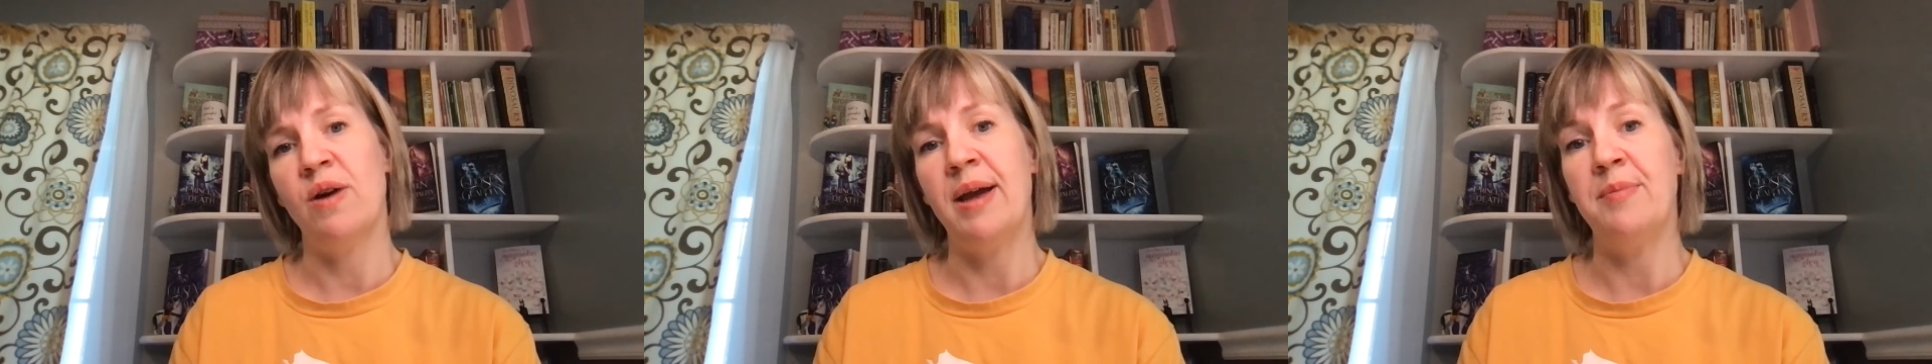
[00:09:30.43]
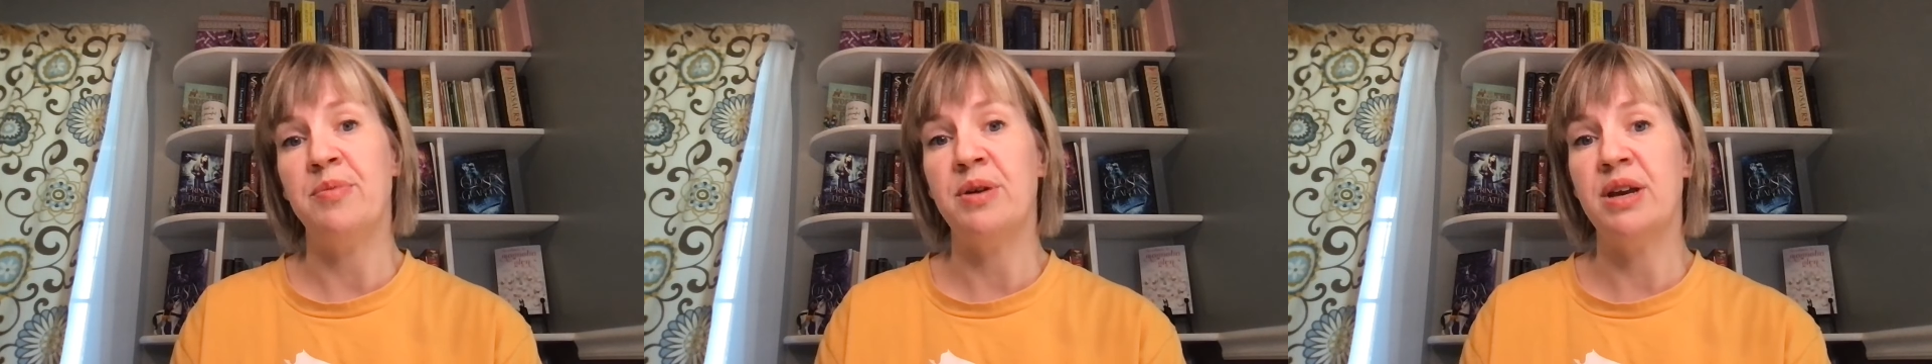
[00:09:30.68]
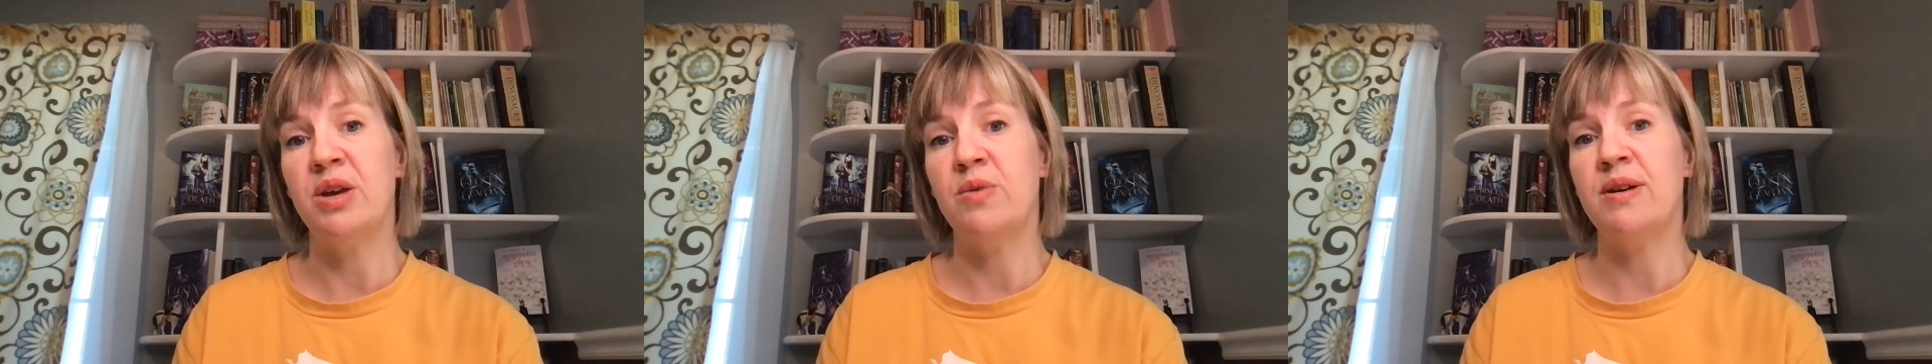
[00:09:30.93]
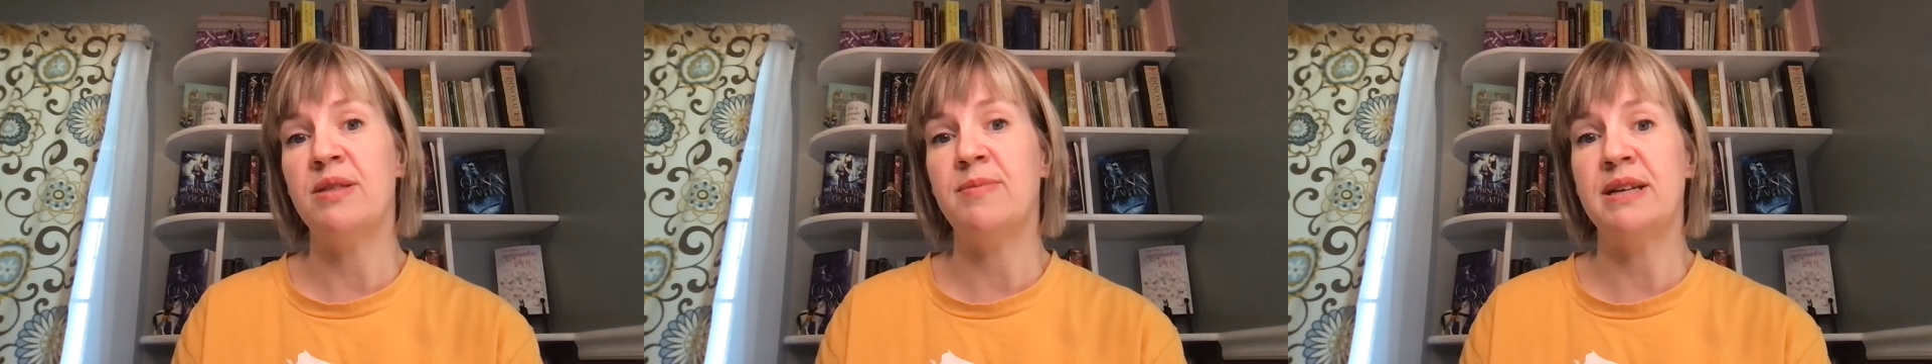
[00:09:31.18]
I bring you
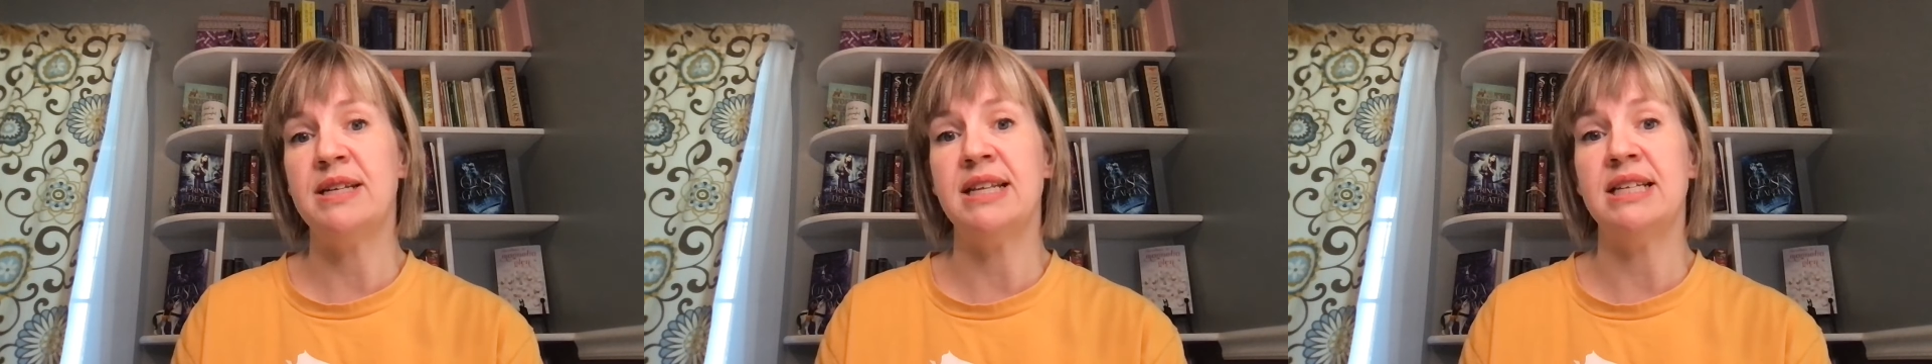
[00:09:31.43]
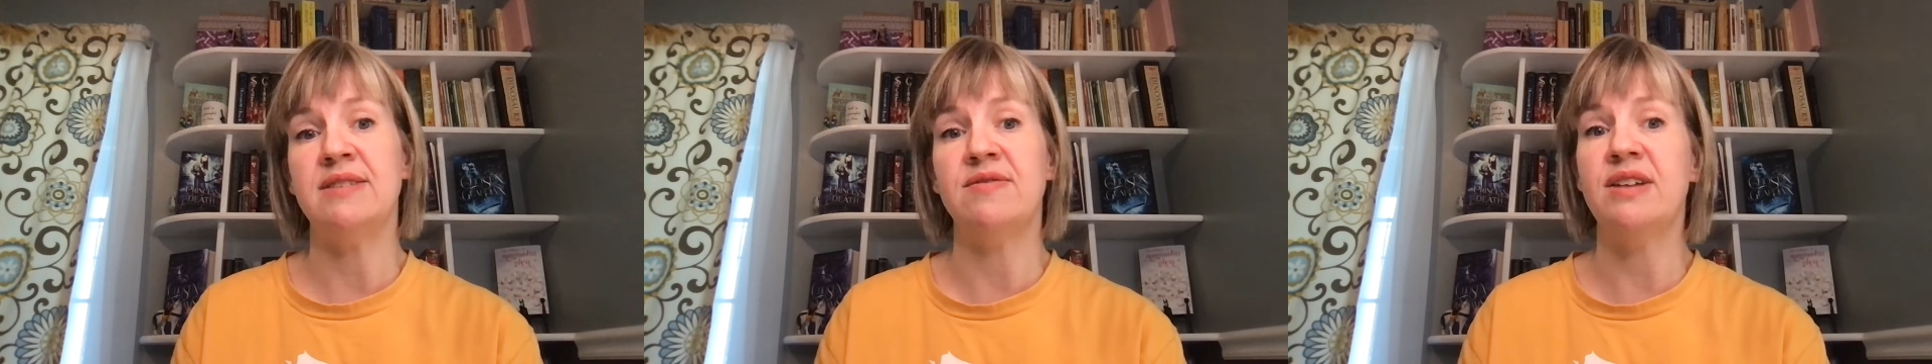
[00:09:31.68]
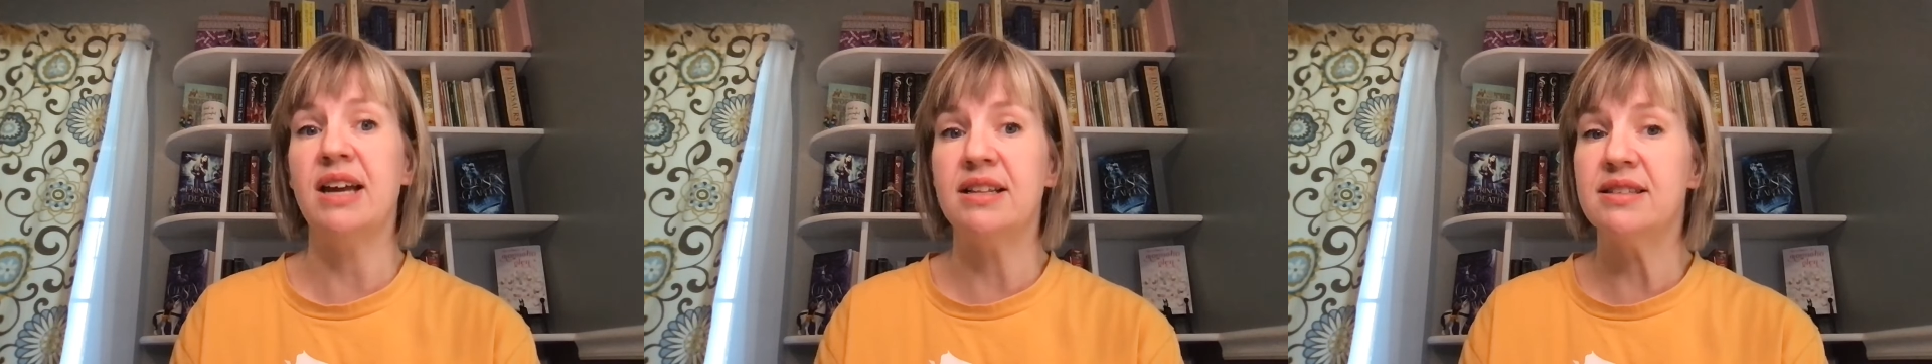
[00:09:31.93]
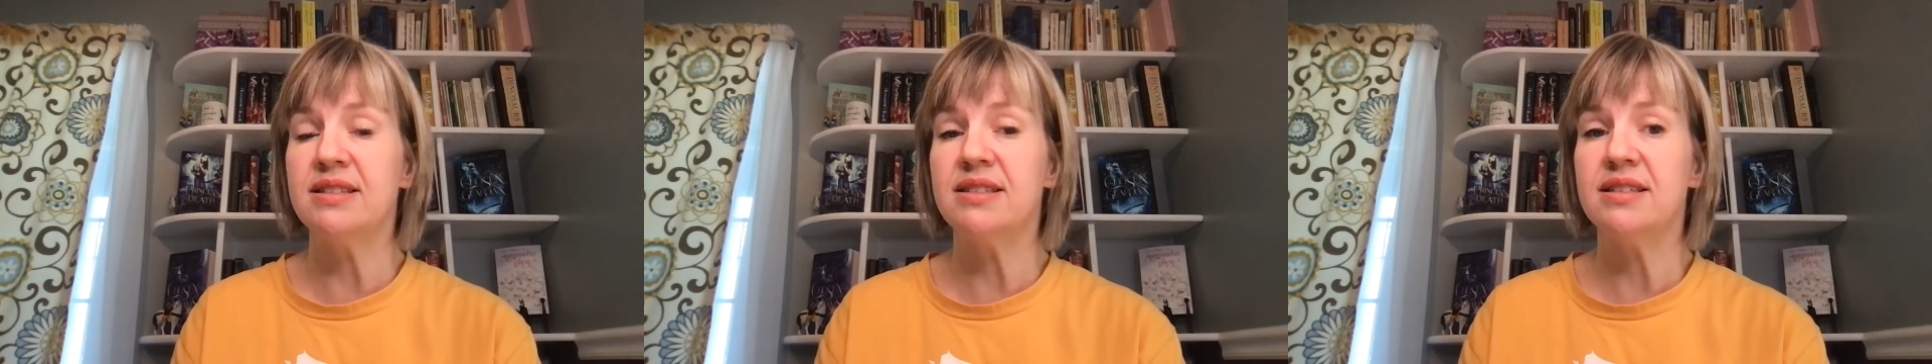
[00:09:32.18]
with me to these
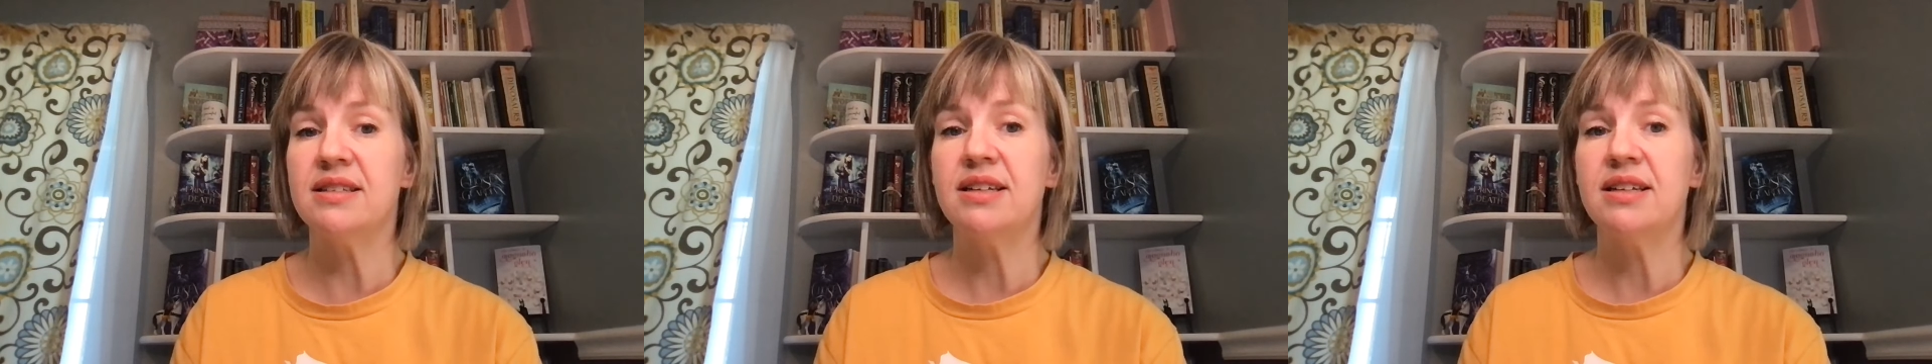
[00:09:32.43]
events,